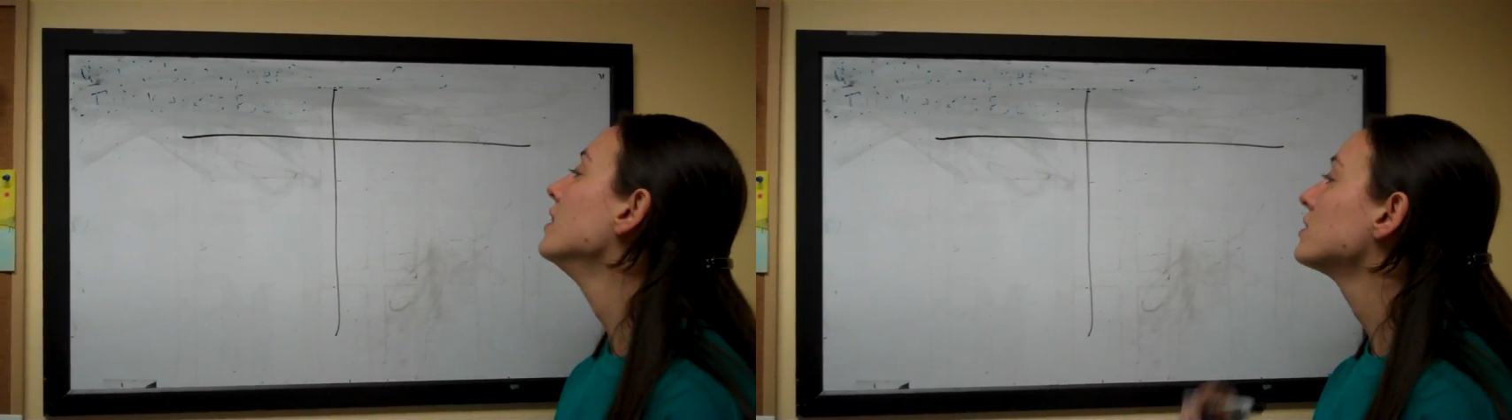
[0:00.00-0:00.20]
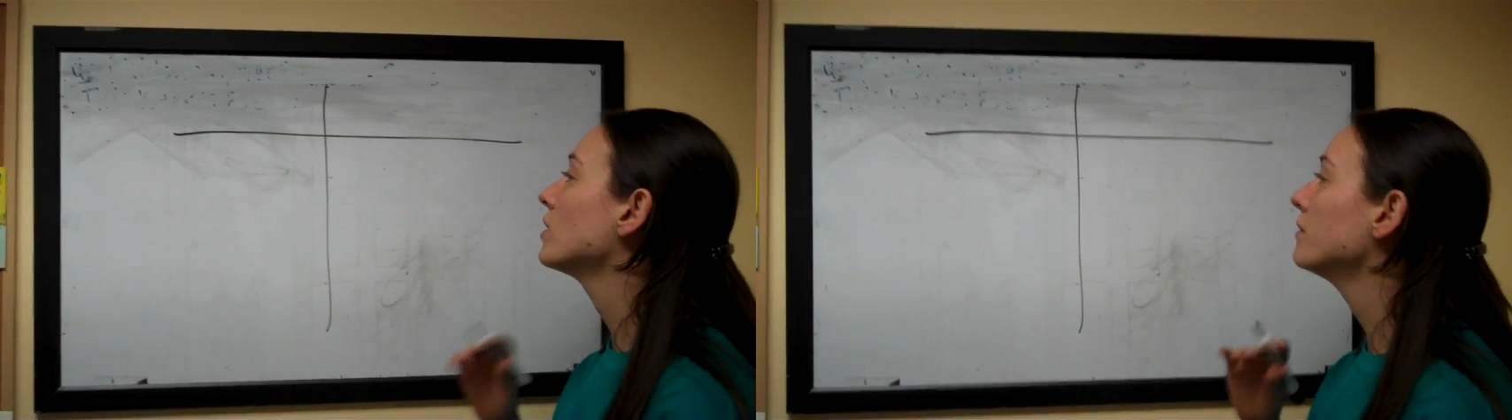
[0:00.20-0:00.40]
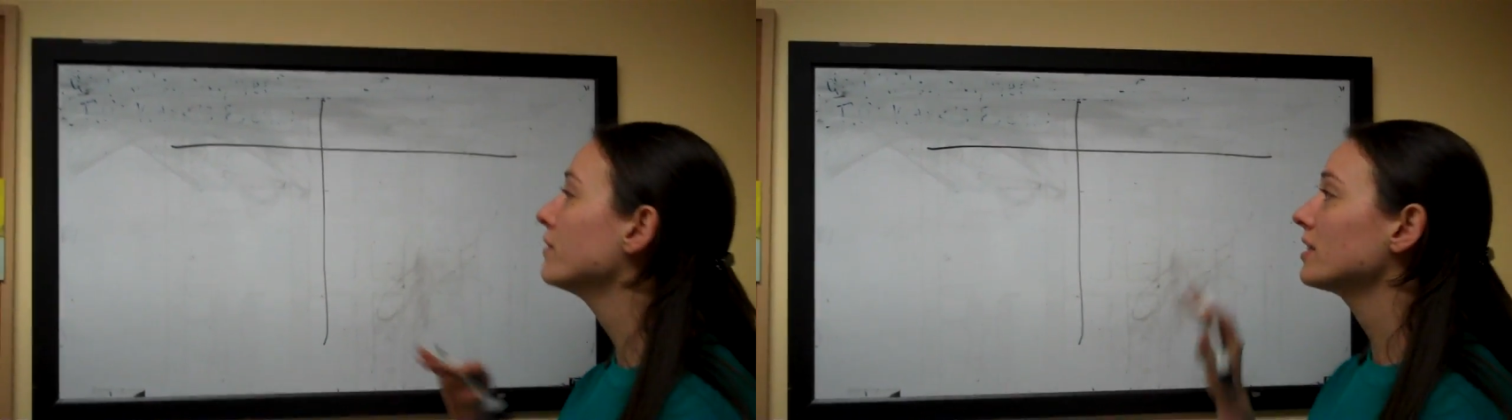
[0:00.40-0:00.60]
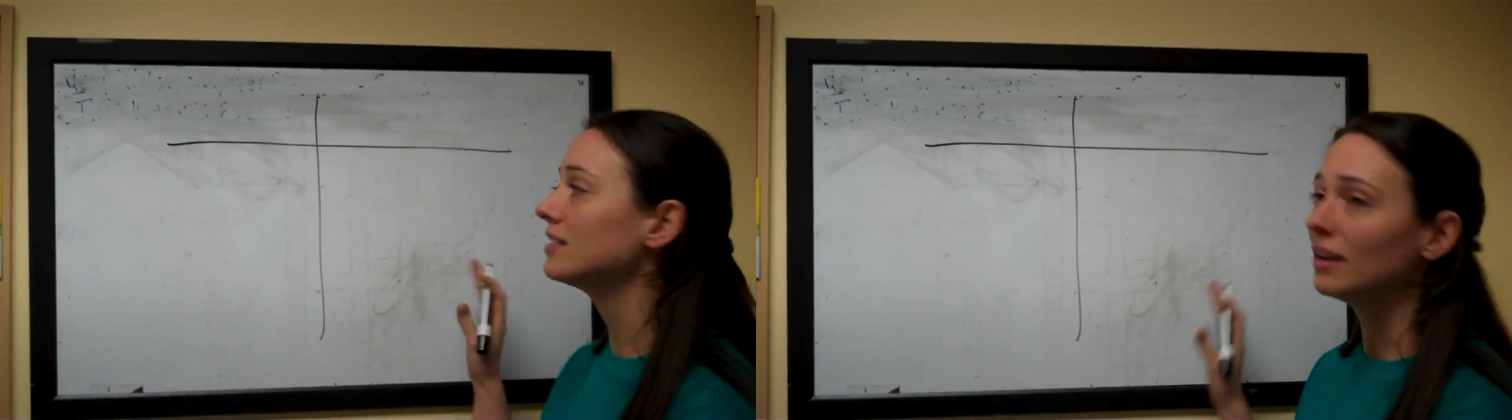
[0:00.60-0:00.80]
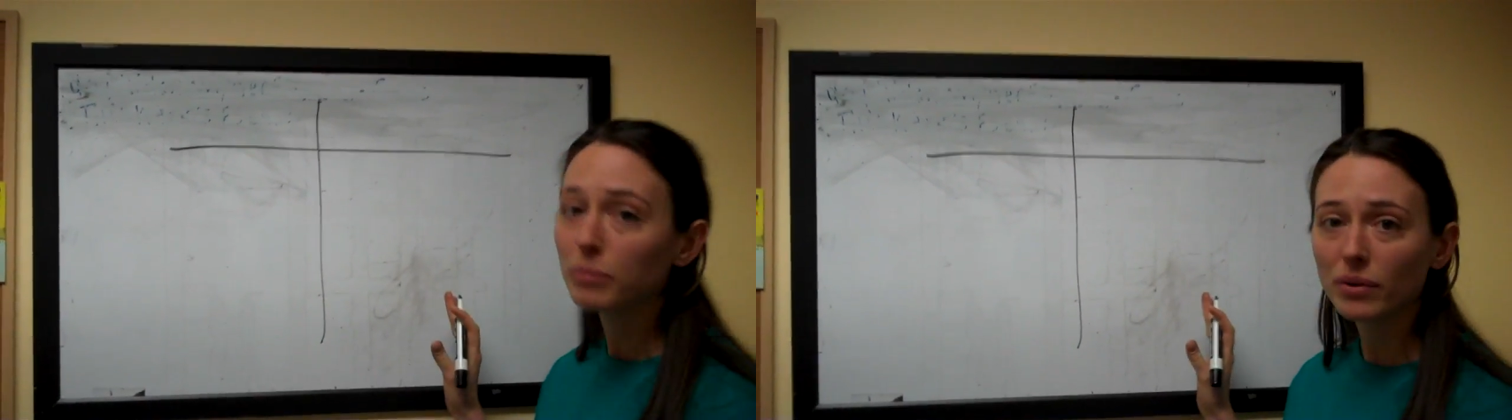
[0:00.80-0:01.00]
So for
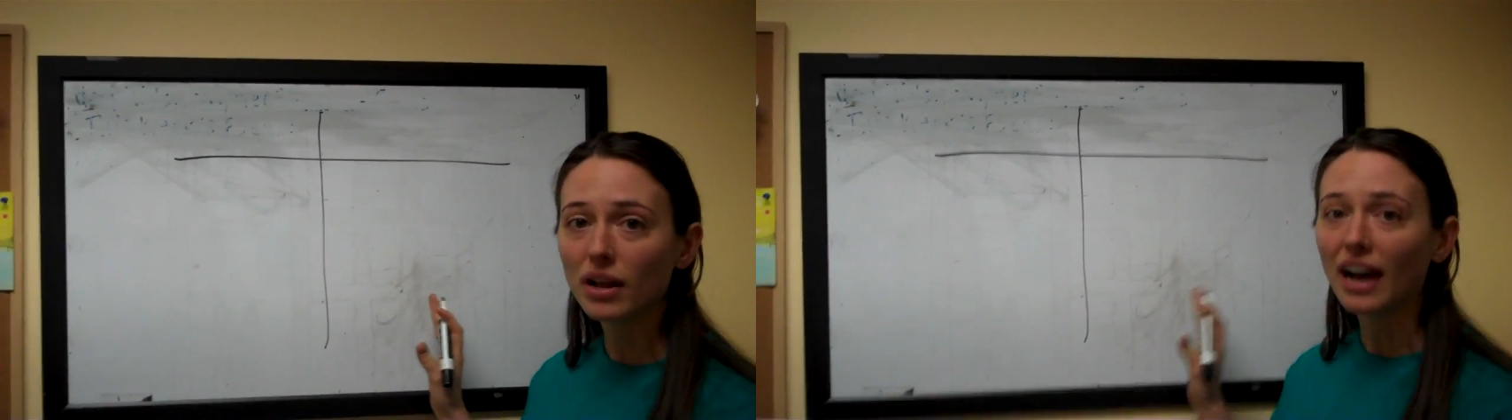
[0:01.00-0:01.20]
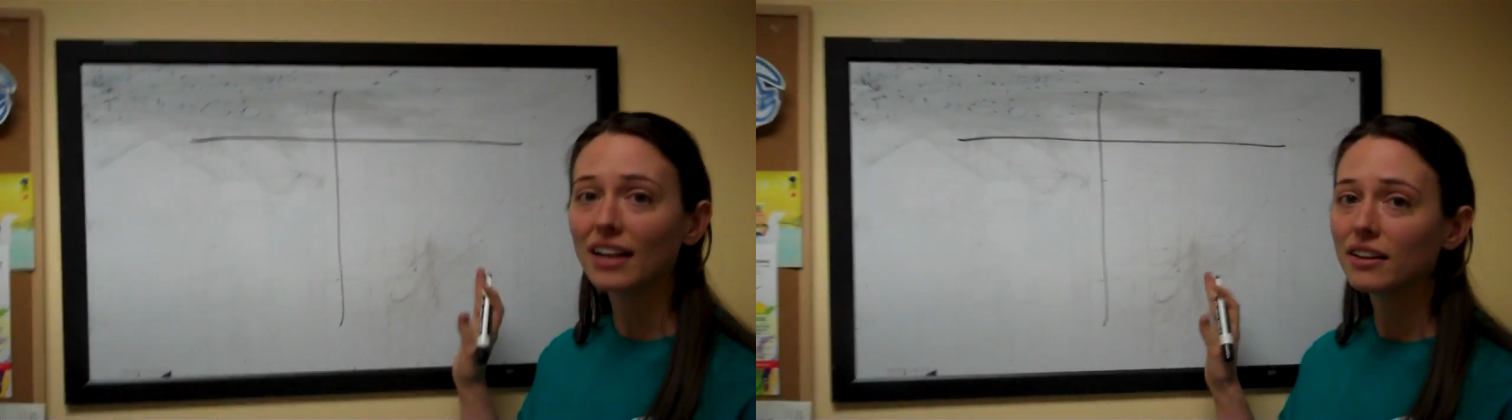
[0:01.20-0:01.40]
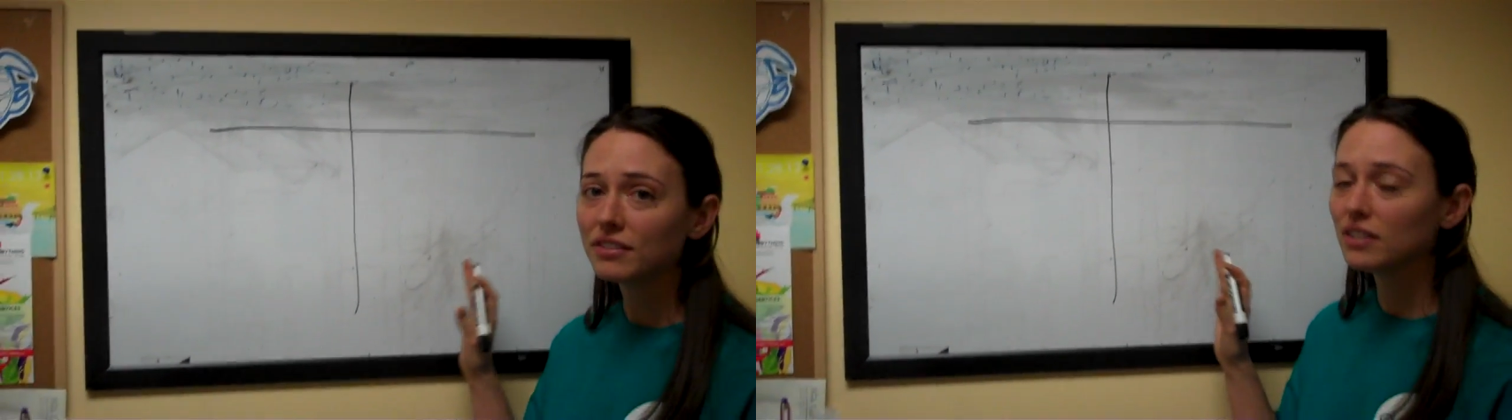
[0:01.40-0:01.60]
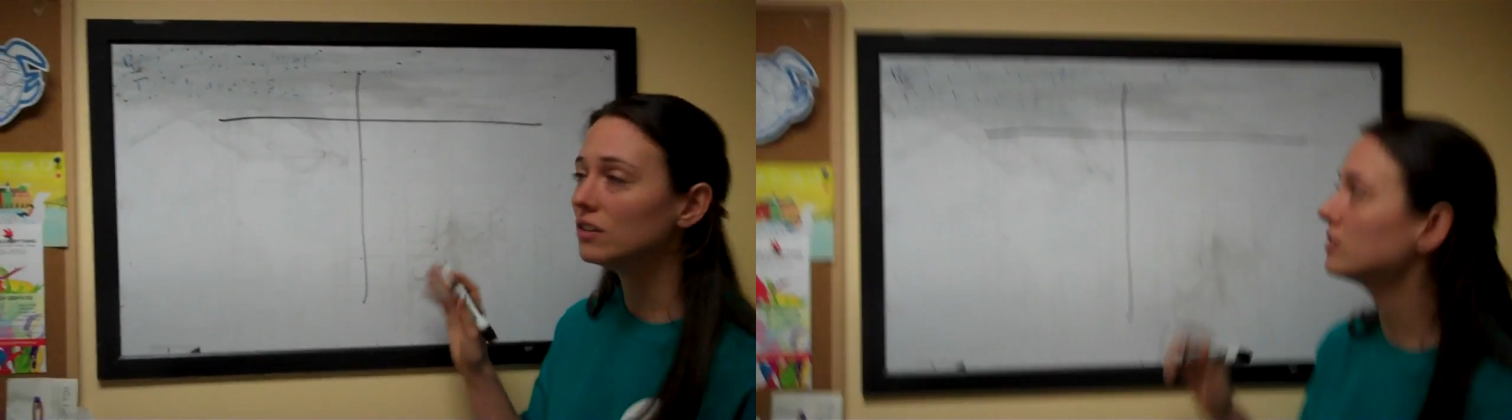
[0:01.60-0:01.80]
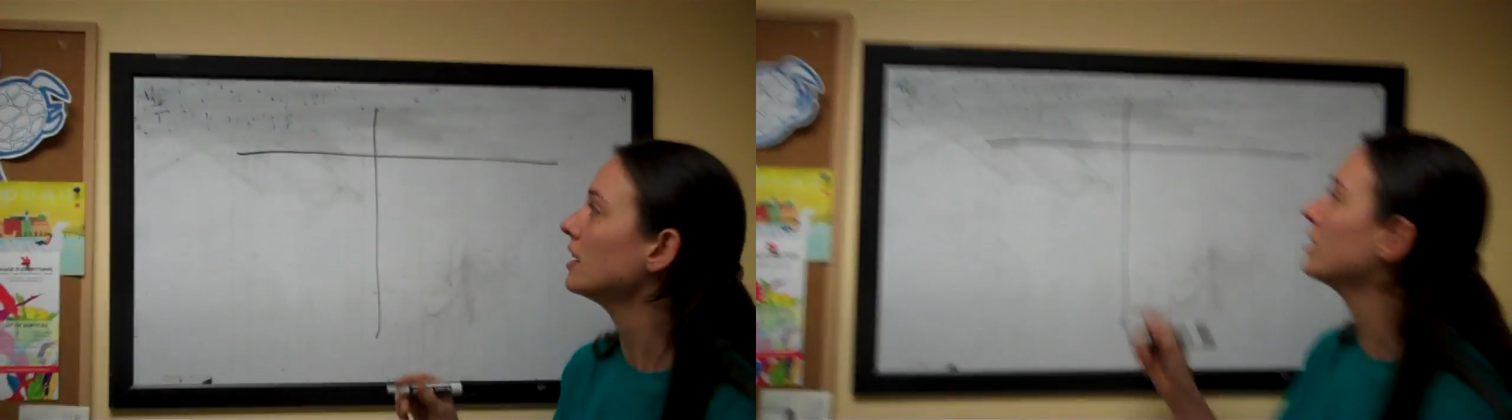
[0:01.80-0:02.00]
example, I love to use